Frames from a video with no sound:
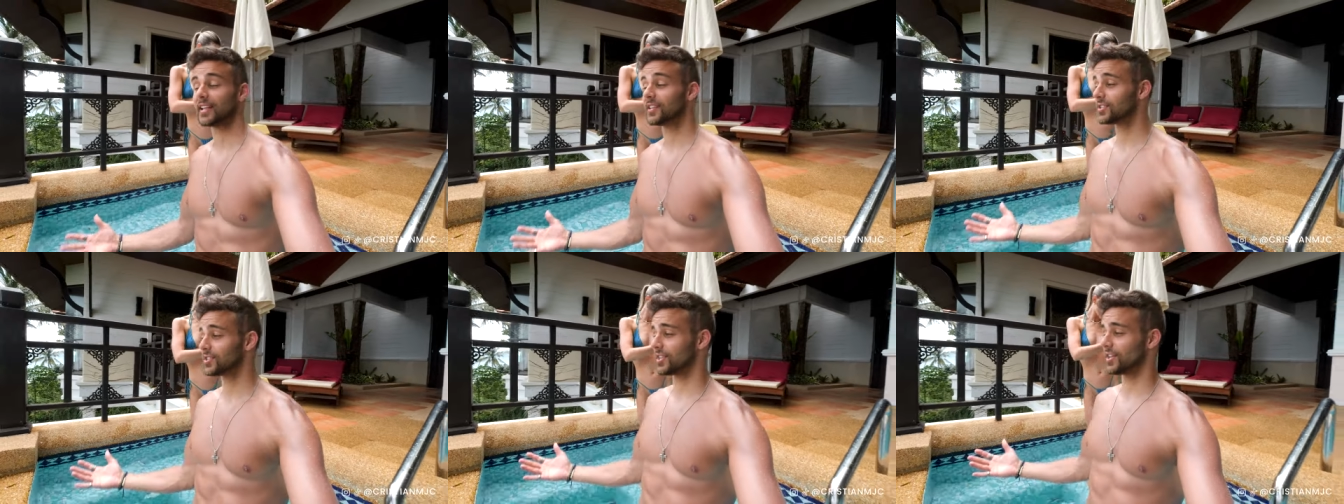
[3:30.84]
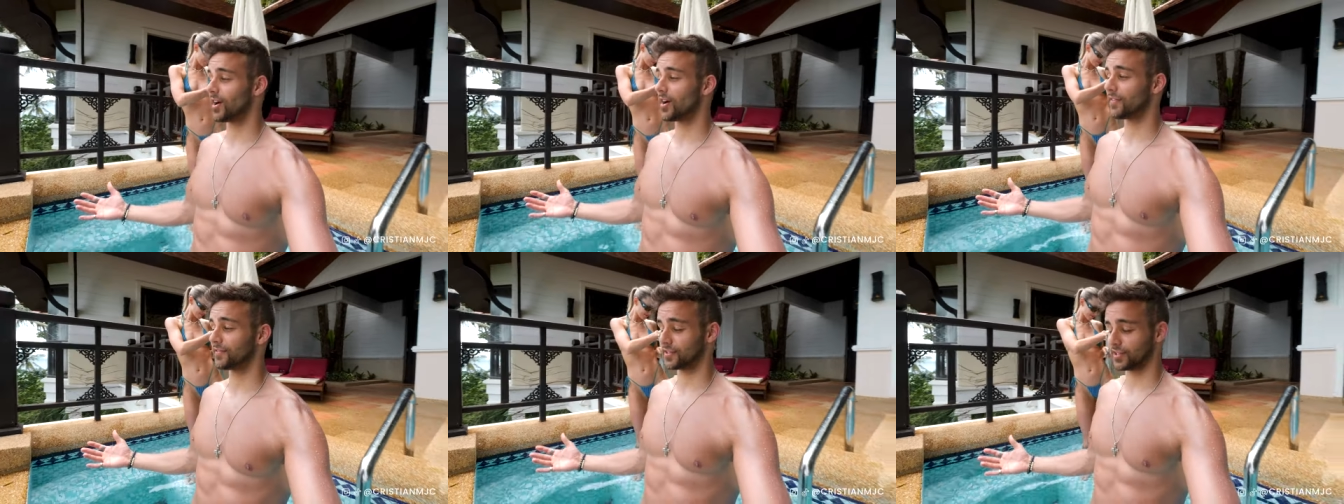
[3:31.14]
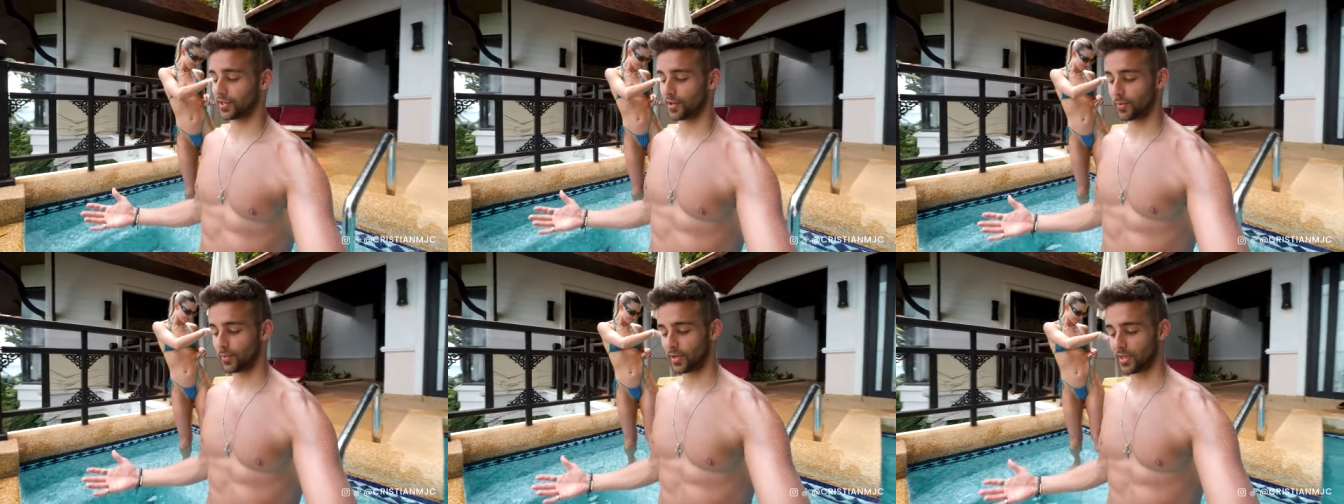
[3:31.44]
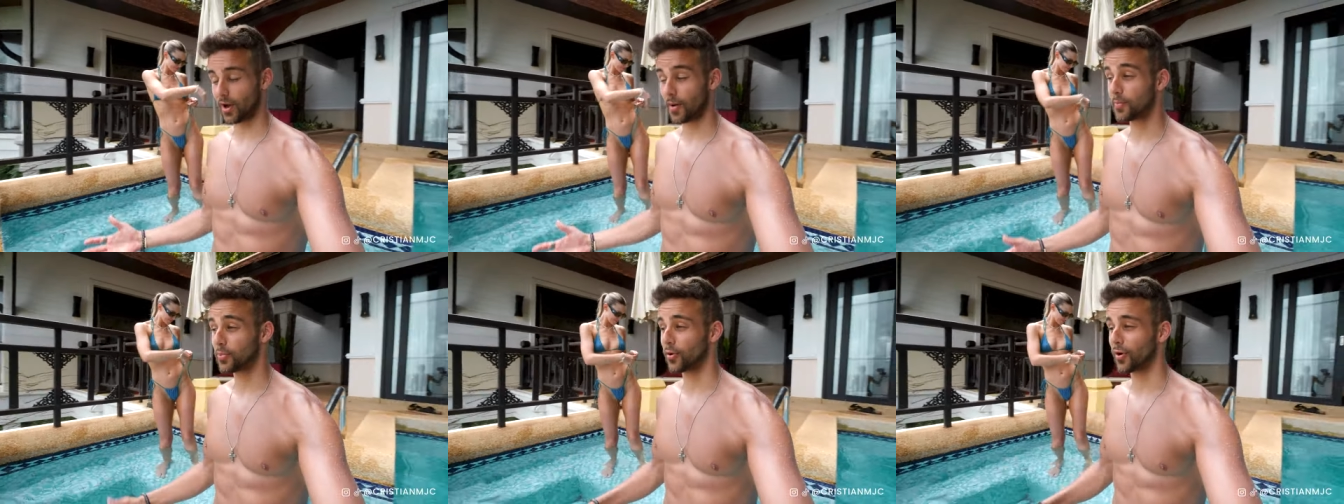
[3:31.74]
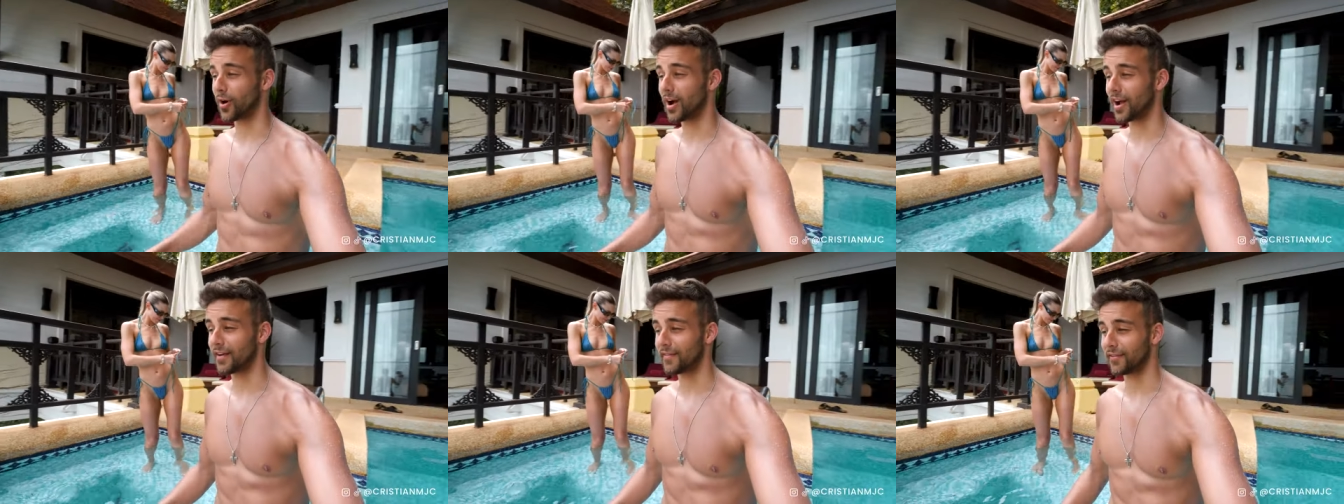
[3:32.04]
into the afternoon with our
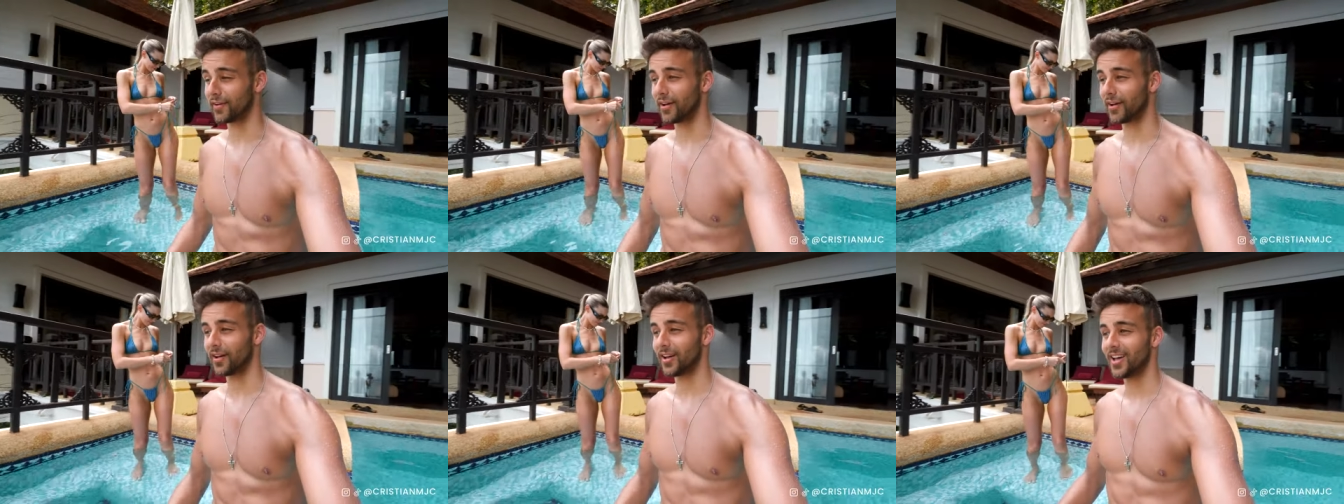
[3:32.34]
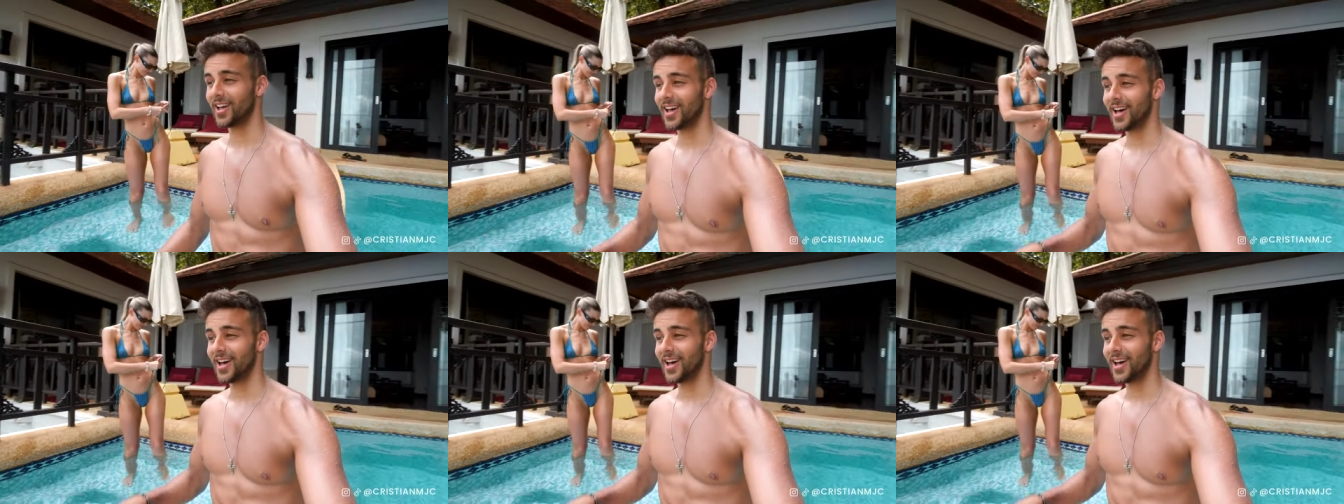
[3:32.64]
private